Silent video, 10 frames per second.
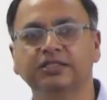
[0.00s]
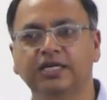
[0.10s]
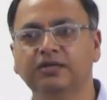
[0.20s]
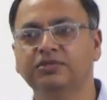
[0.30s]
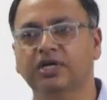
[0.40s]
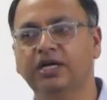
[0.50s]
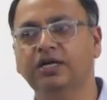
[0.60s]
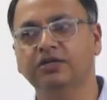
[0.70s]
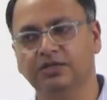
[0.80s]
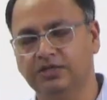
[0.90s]
enzymes
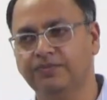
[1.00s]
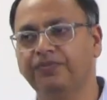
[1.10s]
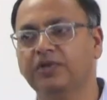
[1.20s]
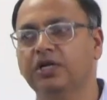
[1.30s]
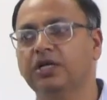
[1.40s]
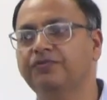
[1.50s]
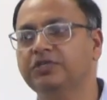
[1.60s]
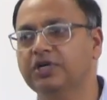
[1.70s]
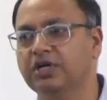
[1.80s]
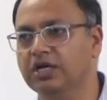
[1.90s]
and
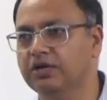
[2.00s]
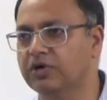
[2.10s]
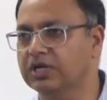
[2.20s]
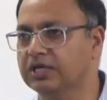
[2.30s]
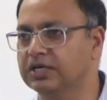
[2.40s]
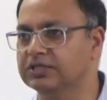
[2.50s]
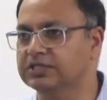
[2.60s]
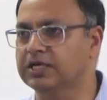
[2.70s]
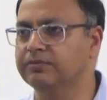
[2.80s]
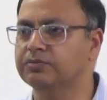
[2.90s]
deficiently working
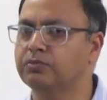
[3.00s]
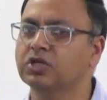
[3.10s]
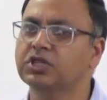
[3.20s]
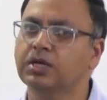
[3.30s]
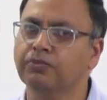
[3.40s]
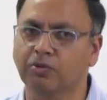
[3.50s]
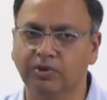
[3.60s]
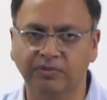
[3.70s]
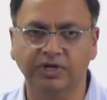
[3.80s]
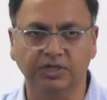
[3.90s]
enzymes, both are
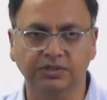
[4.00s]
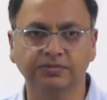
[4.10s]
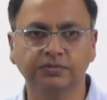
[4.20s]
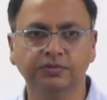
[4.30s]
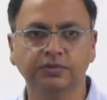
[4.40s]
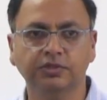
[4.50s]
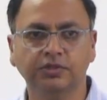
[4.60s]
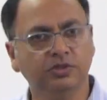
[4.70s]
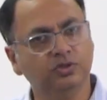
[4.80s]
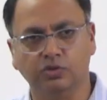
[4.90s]
problematic.
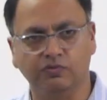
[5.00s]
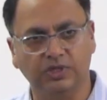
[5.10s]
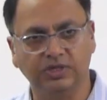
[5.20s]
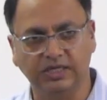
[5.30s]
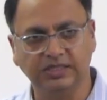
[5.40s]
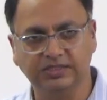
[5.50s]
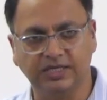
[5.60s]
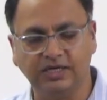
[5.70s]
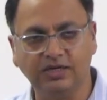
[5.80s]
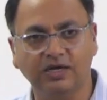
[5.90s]
So one thing is
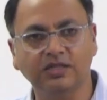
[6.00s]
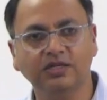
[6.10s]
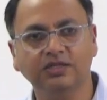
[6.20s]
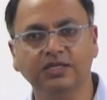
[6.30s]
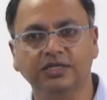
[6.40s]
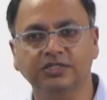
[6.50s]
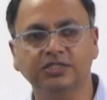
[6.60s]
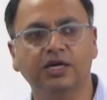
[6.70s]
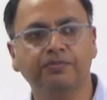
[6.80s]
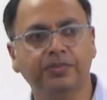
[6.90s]
that. Other thing
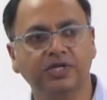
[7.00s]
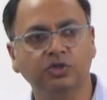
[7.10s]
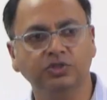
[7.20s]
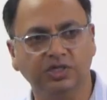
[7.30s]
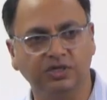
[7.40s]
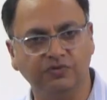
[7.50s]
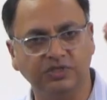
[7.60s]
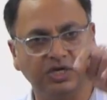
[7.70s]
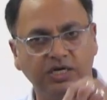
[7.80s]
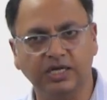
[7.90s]
is, a pathogen
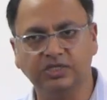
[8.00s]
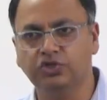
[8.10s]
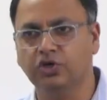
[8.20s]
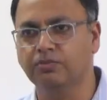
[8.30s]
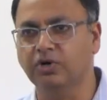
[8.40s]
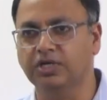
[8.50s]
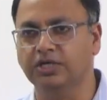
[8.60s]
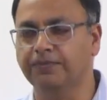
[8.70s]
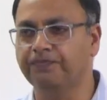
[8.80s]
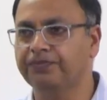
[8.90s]
which attacks your
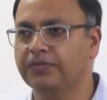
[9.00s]
body